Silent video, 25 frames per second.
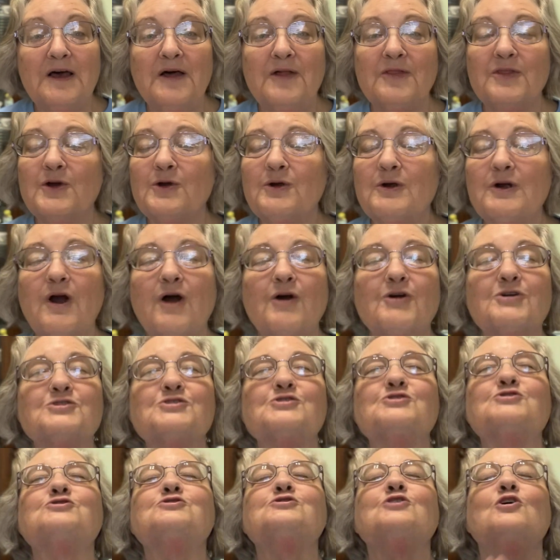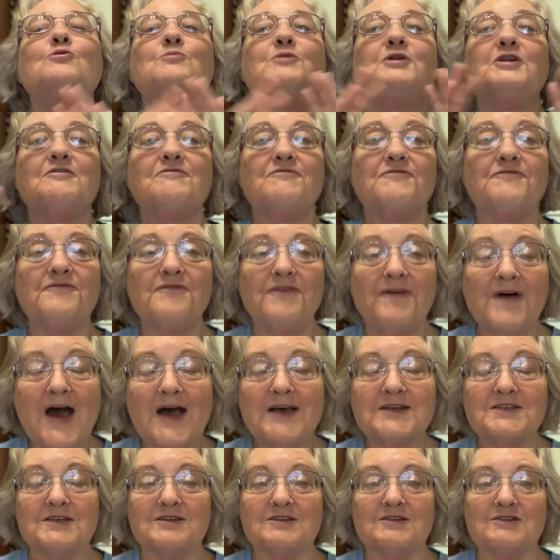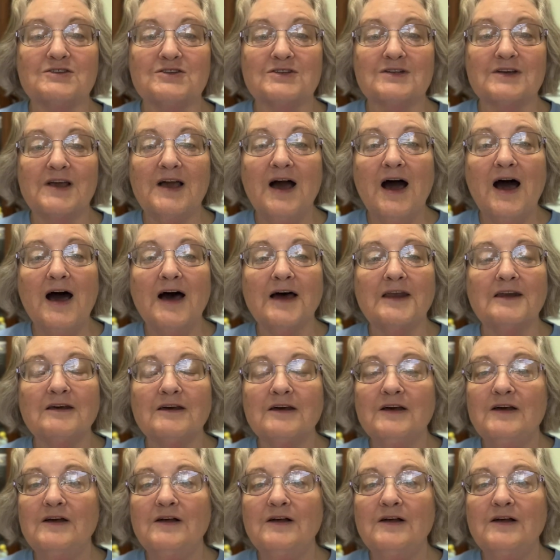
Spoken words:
There are so many facets to God.